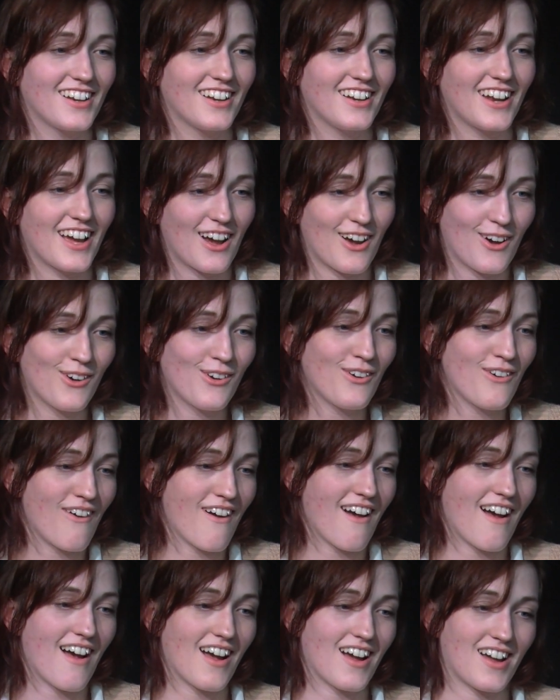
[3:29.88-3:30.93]
now
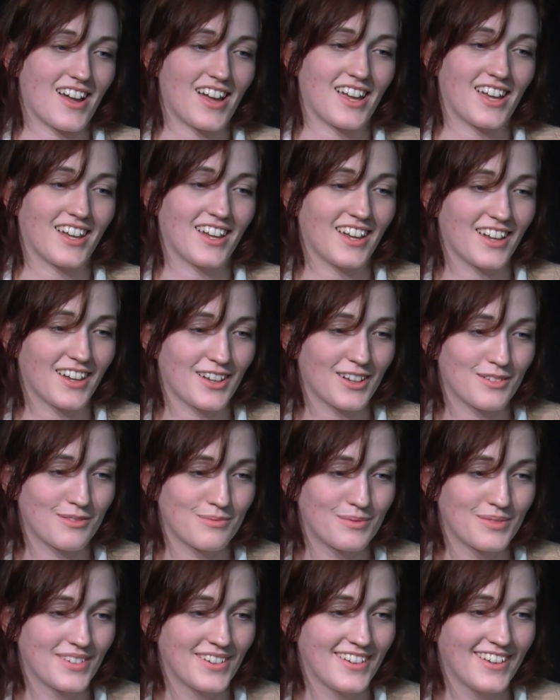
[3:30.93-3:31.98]
I
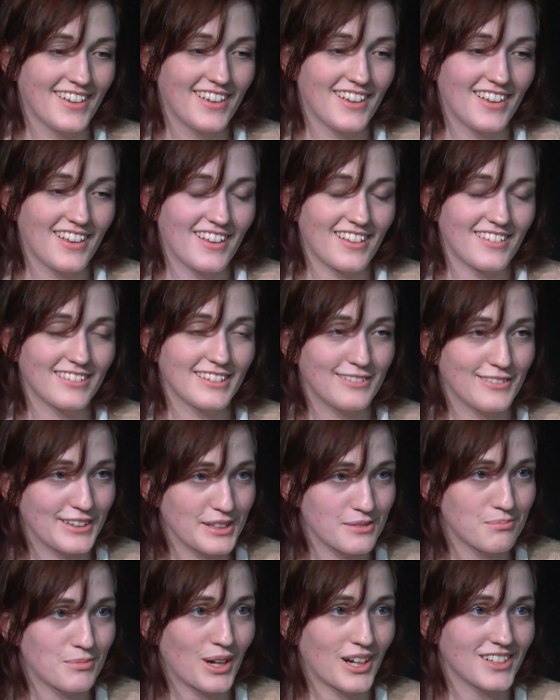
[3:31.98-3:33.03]
am living
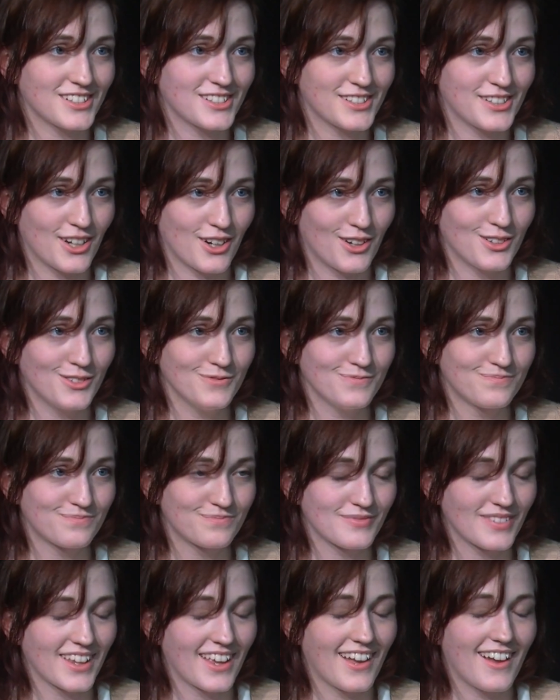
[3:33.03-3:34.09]
in Barstow.
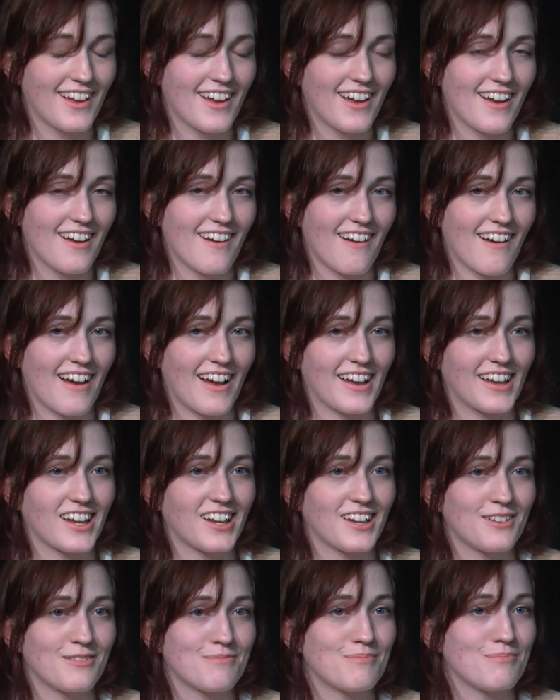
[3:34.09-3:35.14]
I
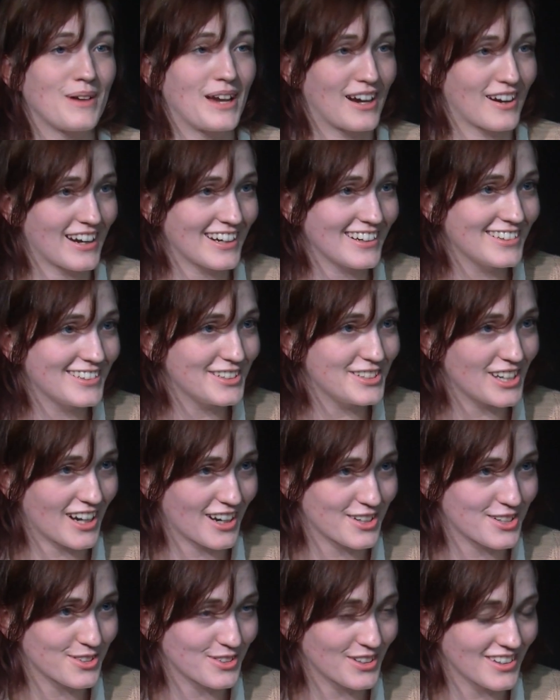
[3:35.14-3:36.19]
am married to
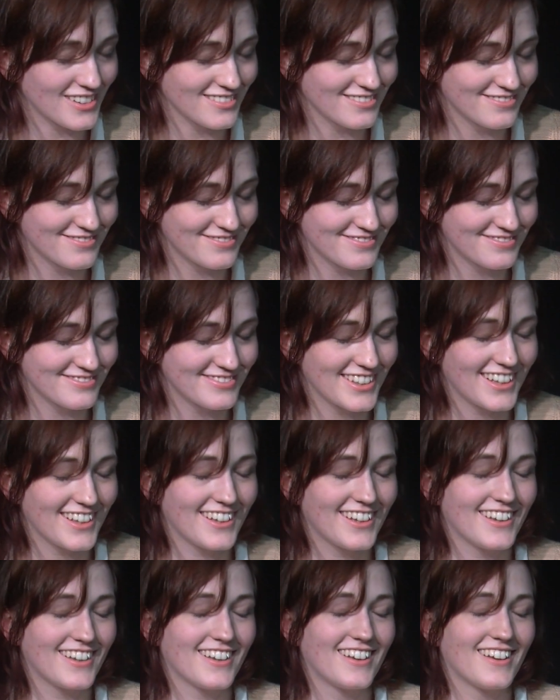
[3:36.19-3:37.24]
Joshua.
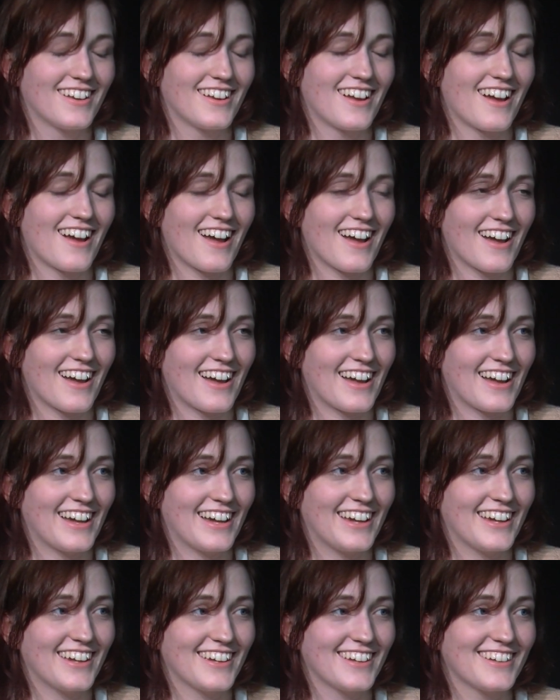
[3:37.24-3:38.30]

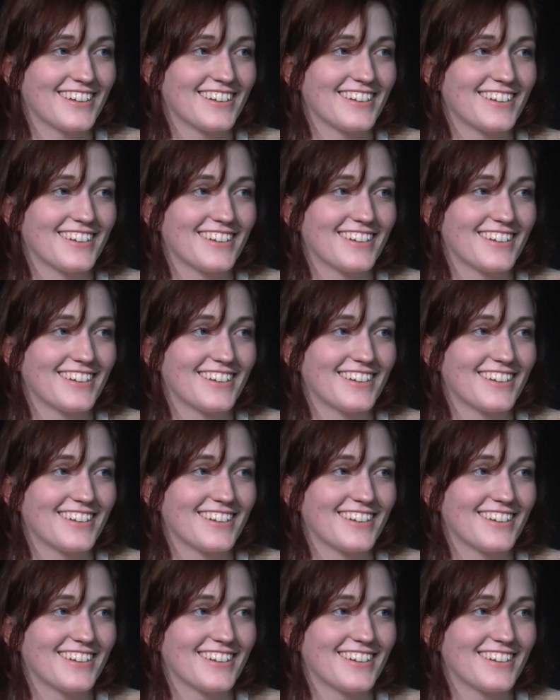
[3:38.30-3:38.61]
I